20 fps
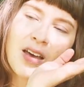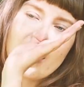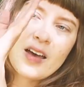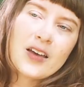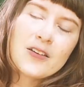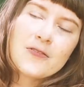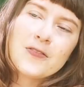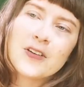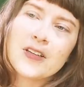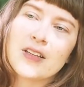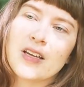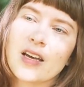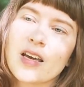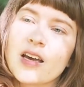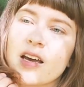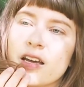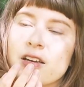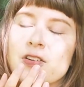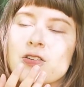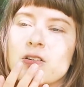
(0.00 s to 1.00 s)
I feel like
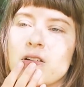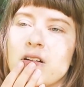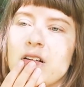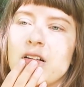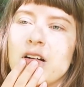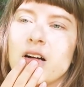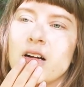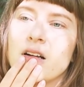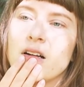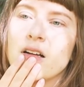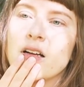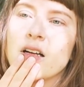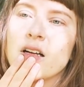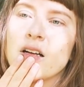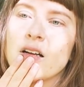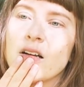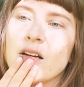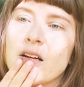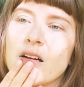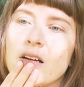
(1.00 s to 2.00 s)
I draw
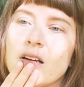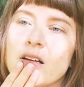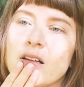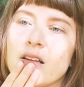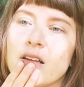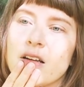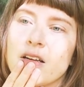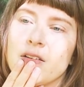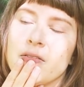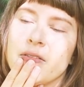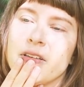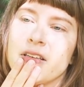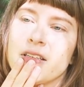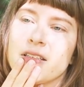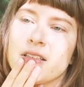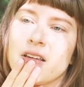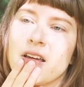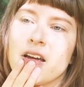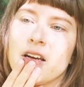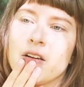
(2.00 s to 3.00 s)
a lot of
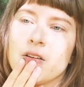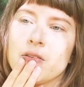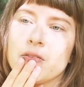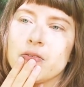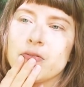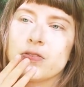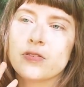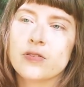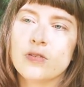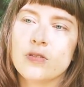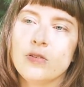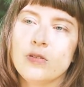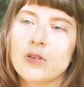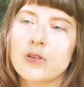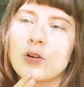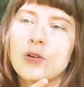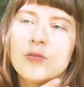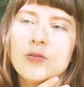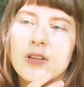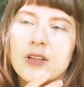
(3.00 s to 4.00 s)
these kind of
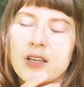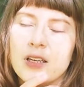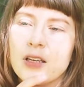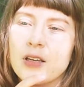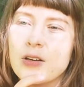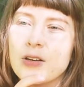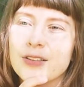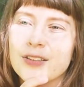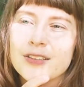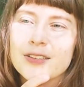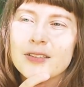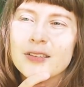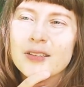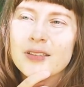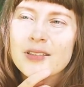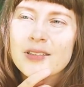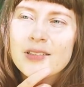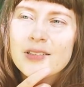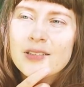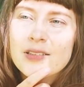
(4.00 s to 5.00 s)
lonely
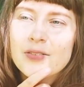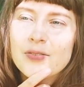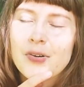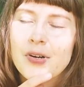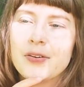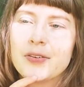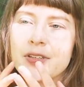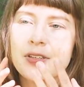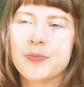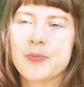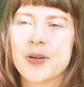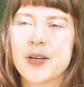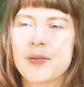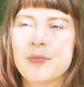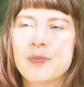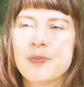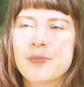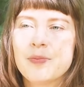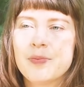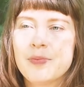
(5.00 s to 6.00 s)
girls surrounded by
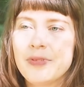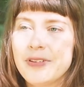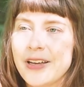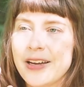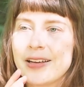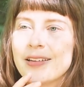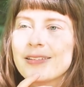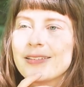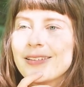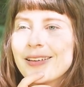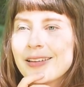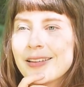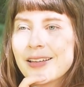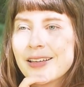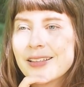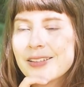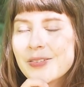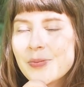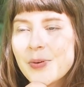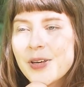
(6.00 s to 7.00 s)
plants. Like
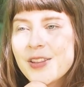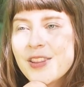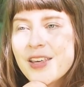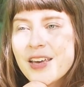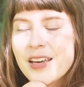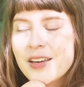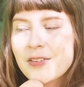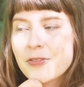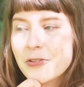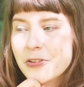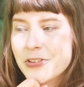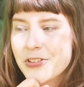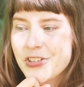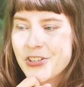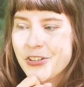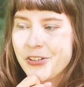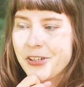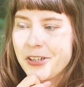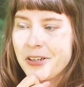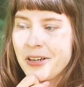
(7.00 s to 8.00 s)
that's my thing for
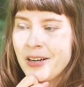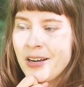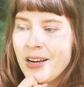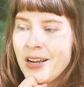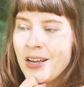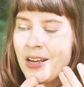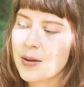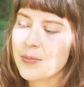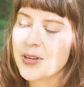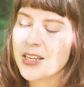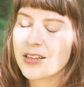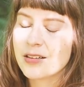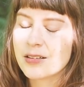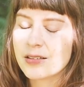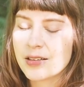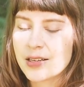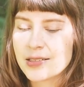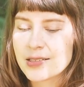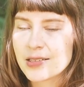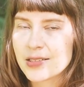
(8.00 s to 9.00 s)
sure. I mean, not
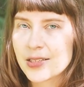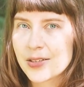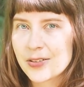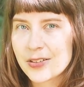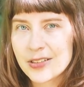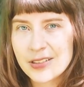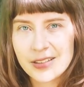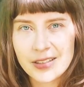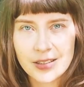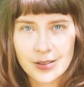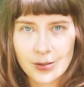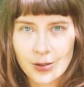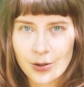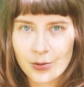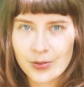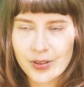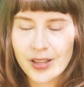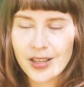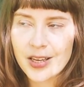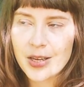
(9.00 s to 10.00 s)
necessarily
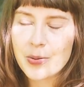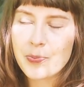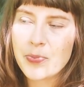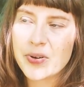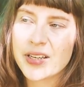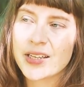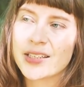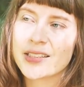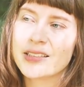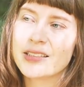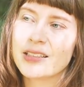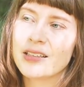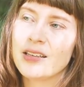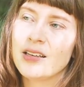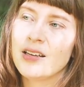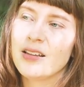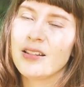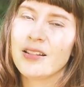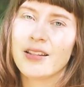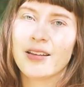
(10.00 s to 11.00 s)
lonely, but
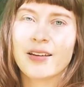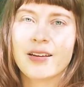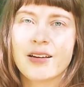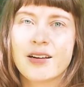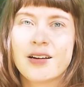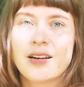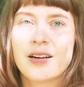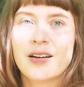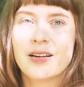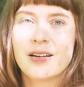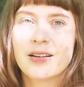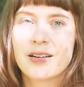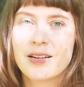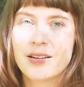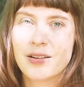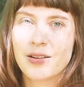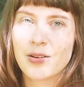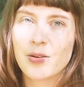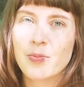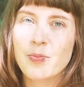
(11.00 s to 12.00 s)
they are
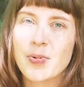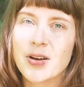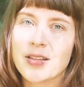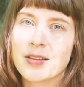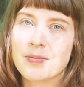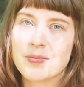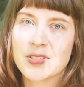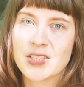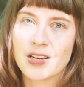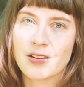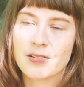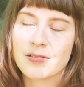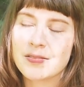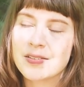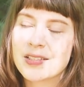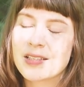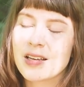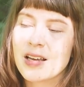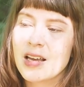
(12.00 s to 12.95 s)
by themselves.